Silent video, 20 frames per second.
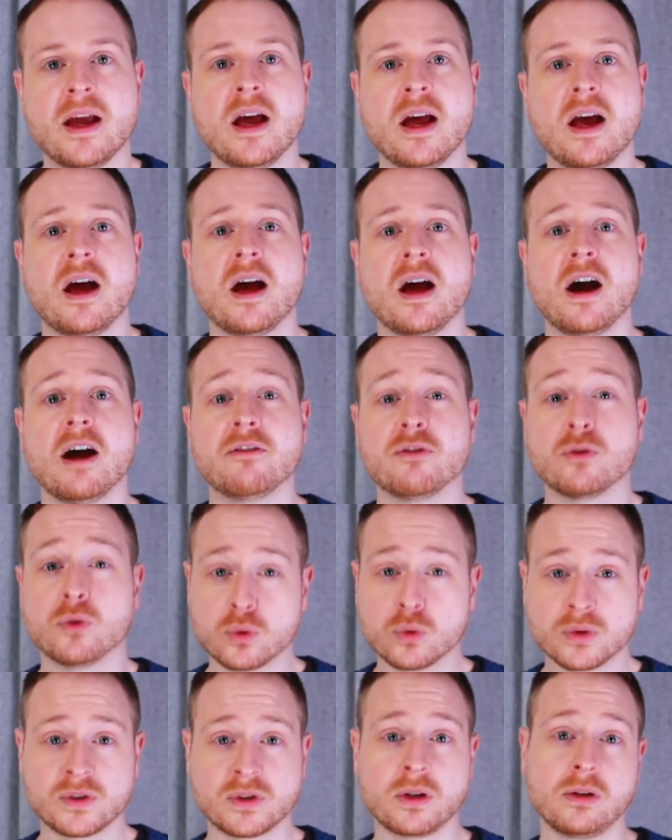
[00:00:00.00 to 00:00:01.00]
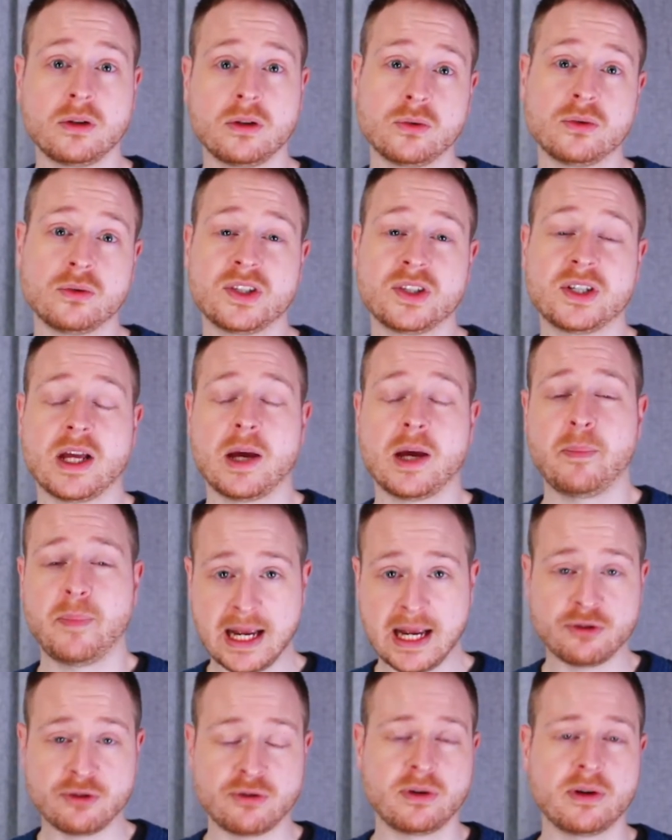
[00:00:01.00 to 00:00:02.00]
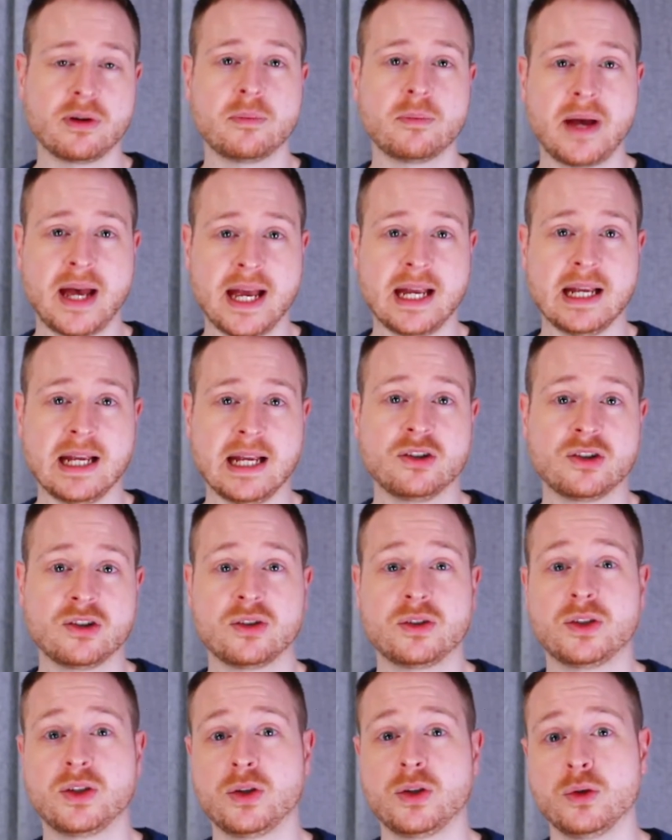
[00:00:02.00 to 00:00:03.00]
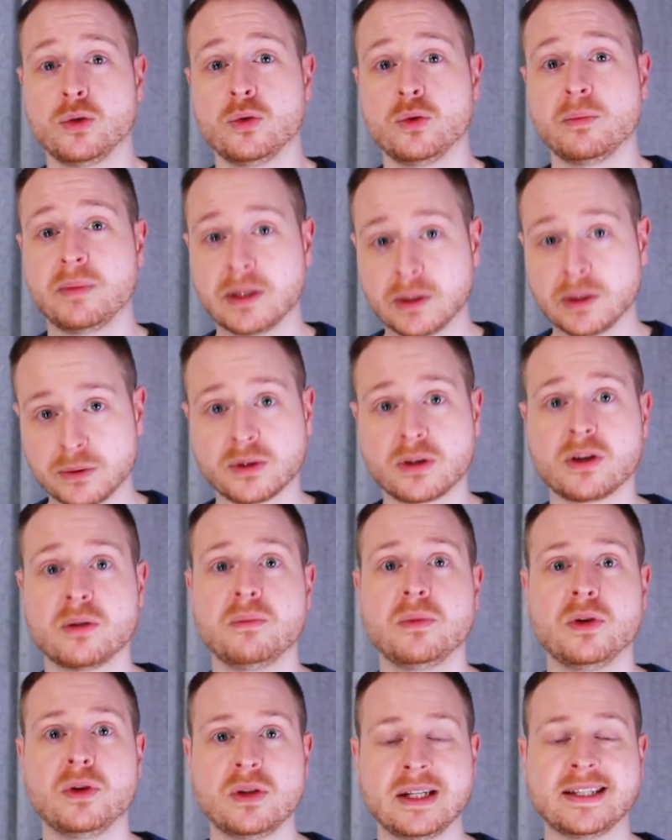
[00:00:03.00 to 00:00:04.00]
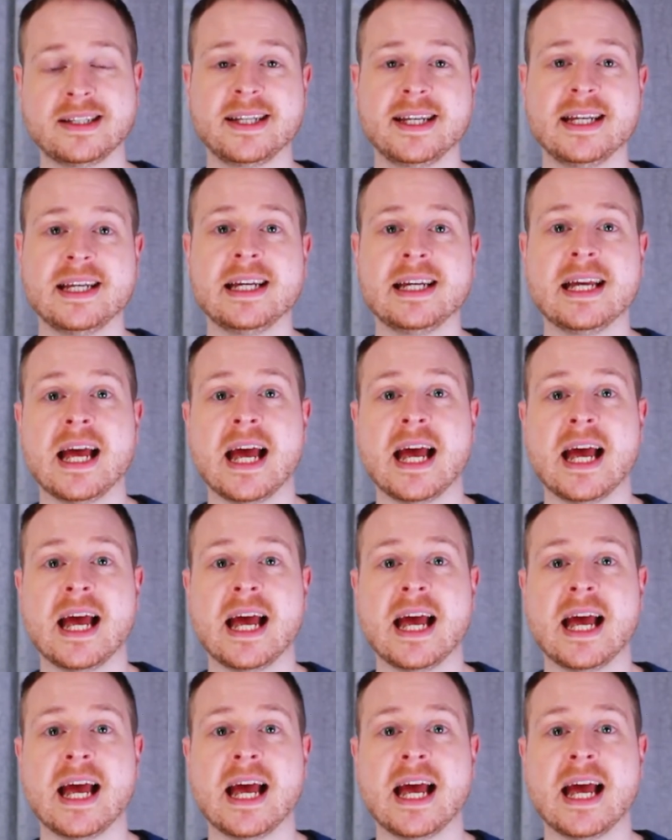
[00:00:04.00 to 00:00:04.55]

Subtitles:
I've also launched a Patreon page to build a community